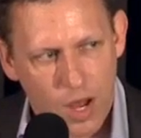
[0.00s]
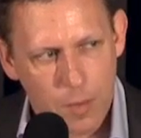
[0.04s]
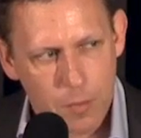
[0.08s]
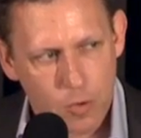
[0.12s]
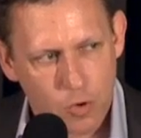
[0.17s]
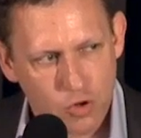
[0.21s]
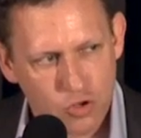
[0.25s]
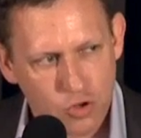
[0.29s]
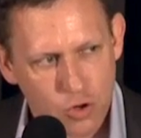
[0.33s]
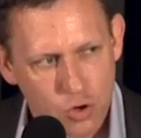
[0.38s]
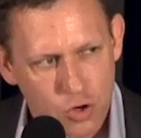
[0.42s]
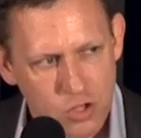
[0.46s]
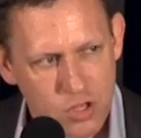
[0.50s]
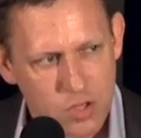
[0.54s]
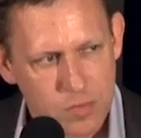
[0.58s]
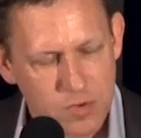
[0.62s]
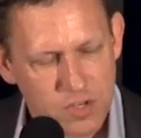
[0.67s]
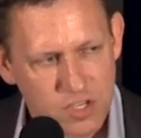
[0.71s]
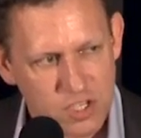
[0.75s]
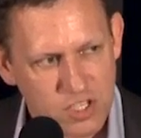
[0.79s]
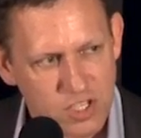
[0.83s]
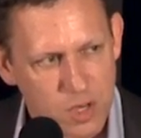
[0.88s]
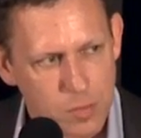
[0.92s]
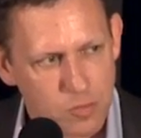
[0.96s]
or turn them
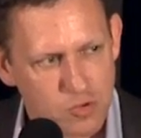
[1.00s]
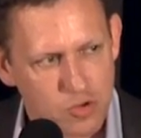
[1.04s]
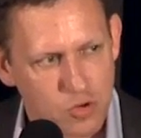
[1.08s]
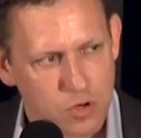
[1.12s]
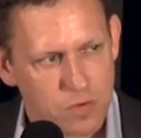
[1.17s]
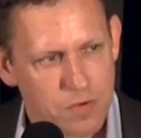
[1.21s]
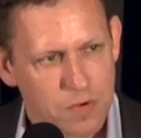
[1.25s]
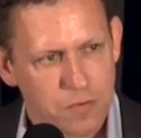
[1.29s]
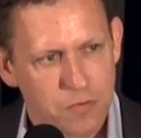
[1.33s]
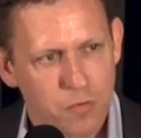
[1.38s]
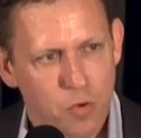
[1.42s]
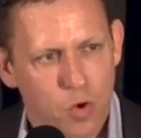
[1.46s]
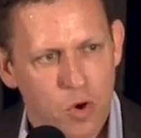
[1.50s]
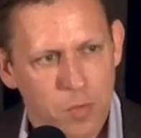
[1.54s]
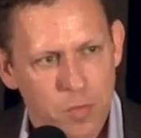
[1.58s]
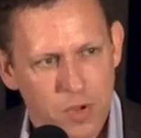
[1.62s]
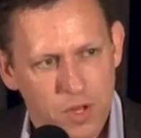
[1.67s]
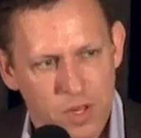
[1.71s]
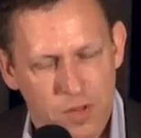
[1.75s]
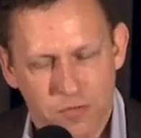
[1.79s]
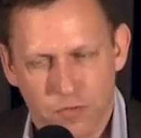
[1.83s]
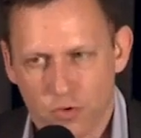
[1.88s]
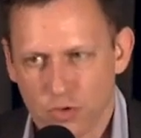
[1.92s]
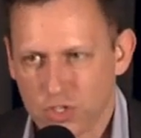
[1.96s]
into some sort of a
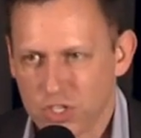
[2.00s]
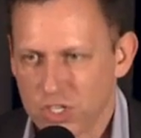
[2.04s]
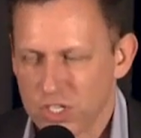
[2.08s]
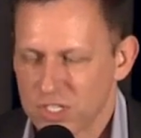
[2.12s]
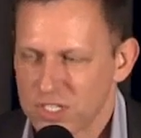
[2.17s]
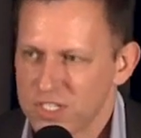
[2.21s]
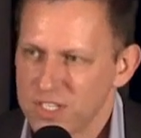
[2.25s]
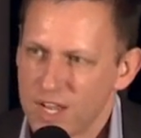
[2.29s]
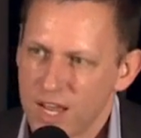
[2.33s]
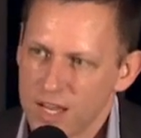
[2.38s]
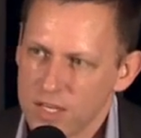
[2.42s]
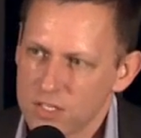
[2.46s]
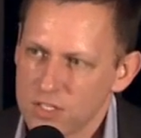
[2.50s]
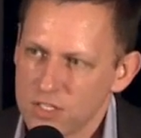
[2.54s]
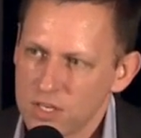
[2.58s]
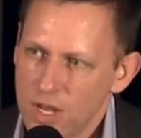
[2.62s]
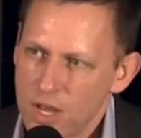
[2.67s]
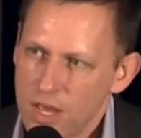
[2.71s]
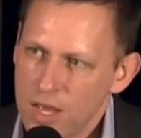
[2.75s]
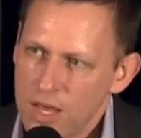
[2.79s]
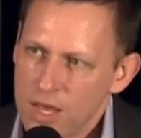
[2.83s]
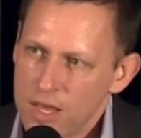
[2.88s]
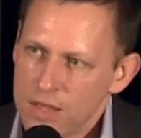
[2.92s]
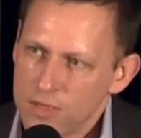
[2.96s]
formula for success,
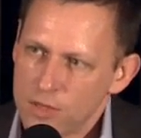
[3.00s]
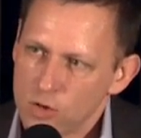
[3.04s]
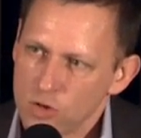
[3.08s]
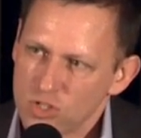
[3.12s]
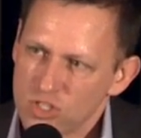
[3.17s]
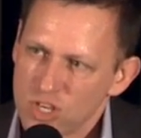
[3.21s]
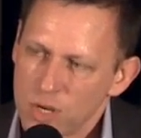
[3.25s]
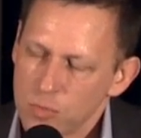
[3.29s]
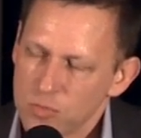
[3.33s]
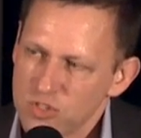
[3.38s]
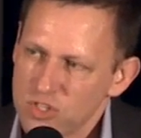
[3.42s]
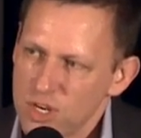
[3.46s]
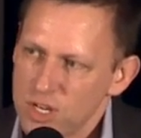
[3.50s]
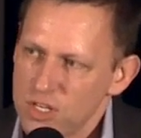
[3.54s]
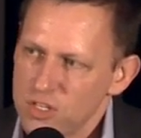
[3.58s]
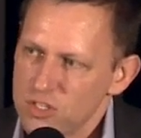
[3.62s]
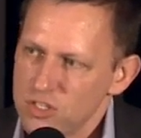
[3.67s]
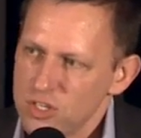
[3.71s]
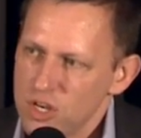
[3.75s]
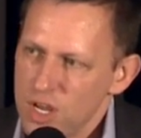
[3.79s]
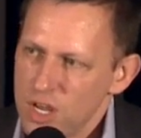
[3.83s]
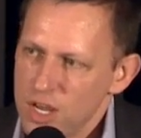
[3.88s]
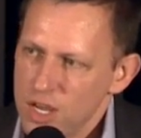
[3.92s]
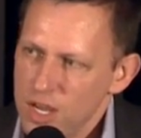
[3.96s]
there's some
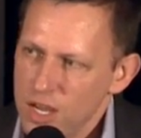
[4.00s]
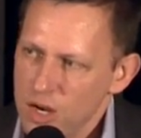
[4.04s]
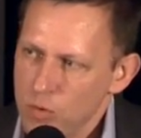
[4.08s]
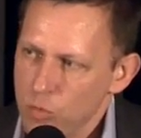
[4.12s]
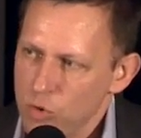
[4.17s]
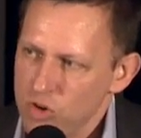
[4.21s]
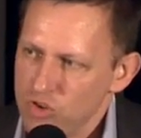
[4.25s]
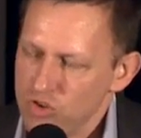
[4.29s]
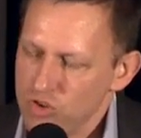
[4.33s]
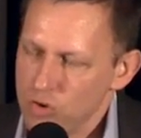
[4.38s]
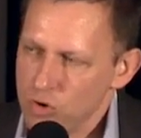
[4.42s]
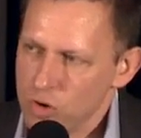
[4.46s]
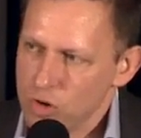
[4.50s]
sense in which